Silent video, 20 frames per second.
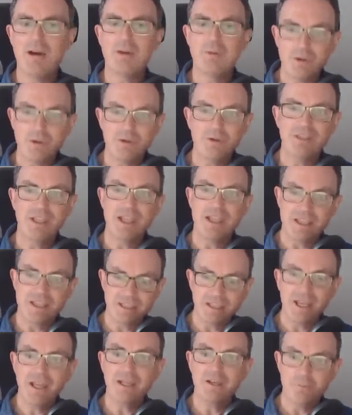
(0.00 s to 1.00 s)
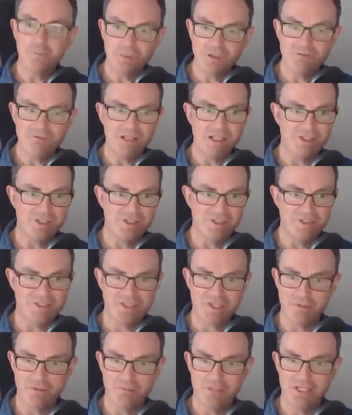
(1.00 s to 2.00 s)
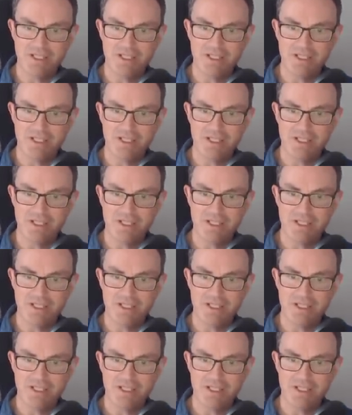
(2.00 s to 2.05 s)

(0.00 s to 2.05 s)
Oh, okay, it cannot be region sum.